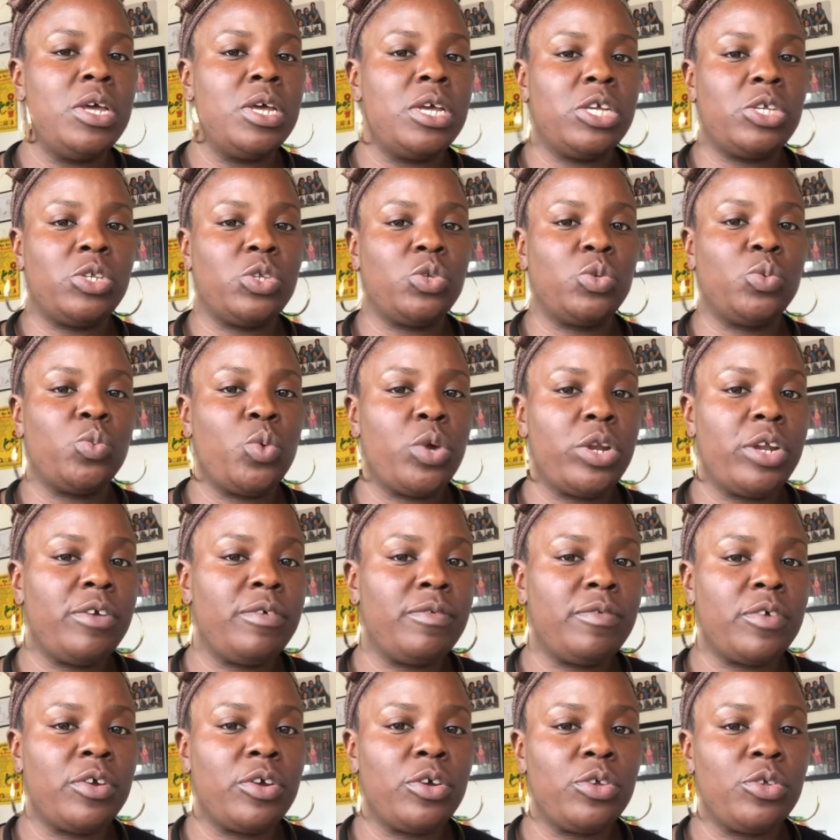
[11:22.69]
It's just
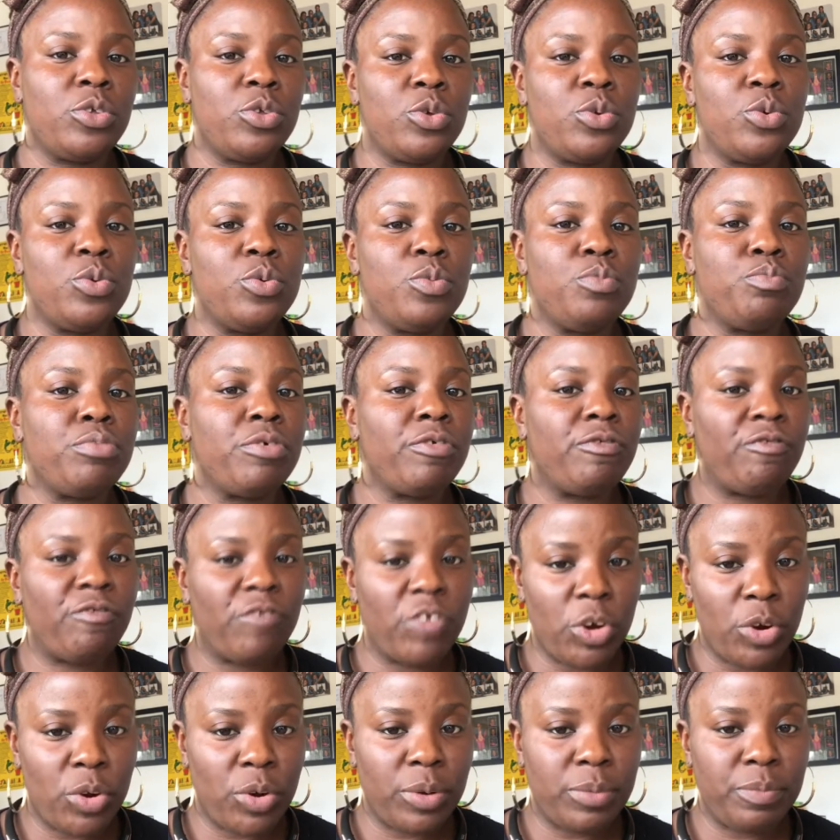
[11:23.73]
whatever you
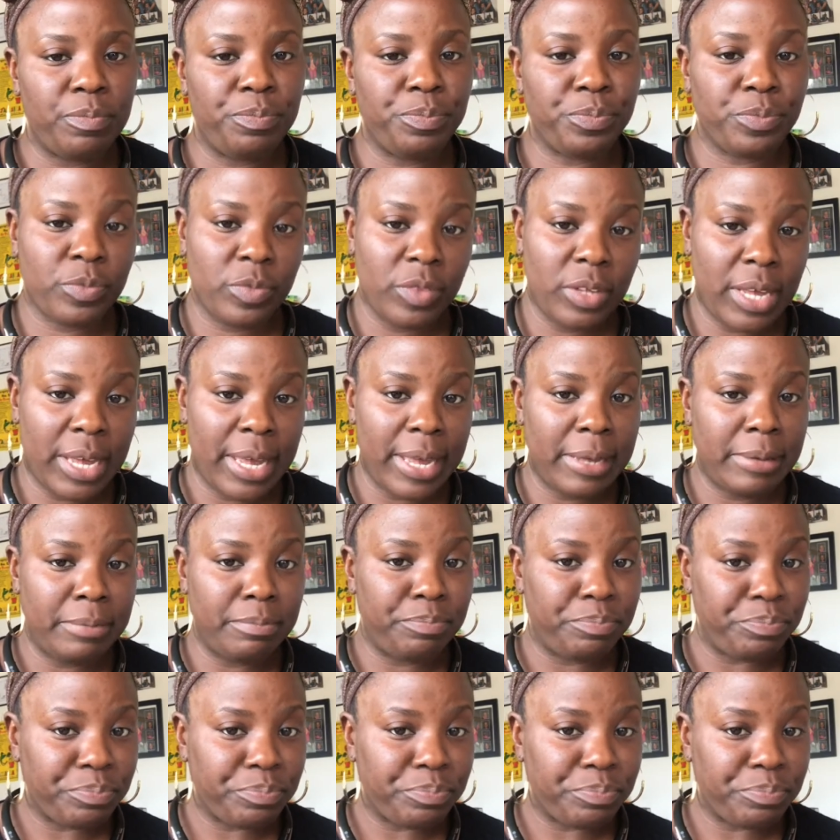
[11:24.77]
prefer. Okay.